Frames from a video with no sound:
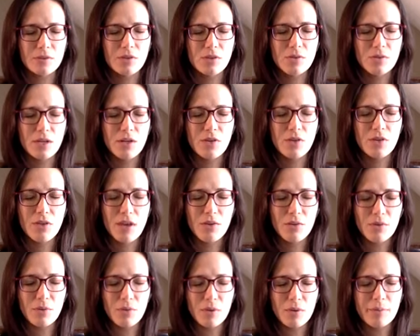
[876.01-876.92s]
So we know
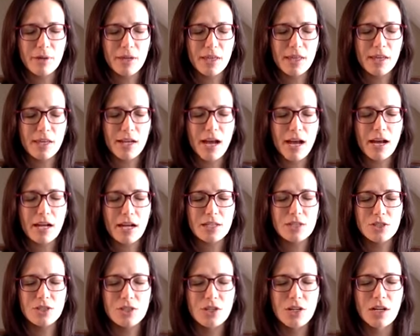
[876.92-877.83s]
that when we breathe in,
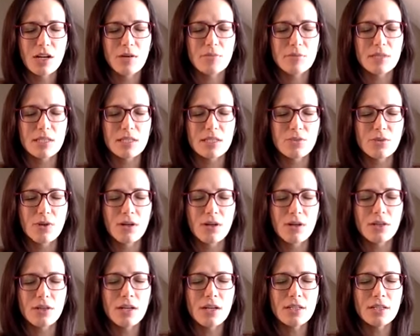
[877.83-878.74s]
oxygen comes into
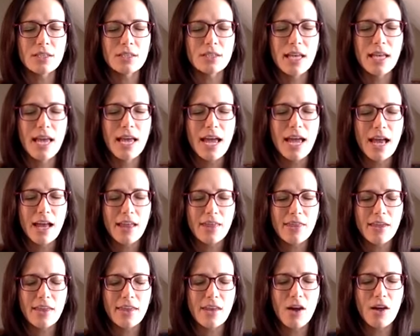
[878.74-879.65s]
our lungs,
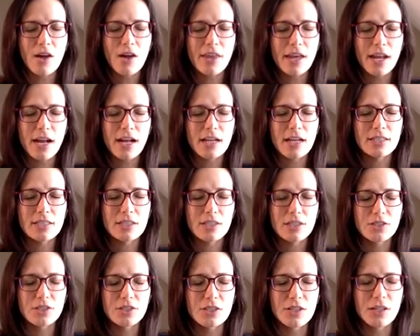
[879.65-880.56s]
and then all that
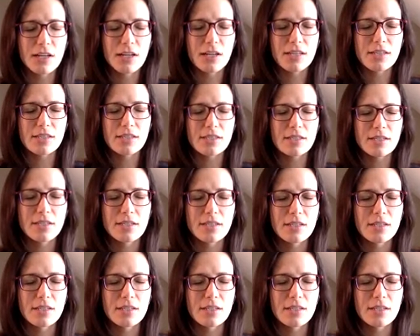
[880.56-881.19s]
oxygen gets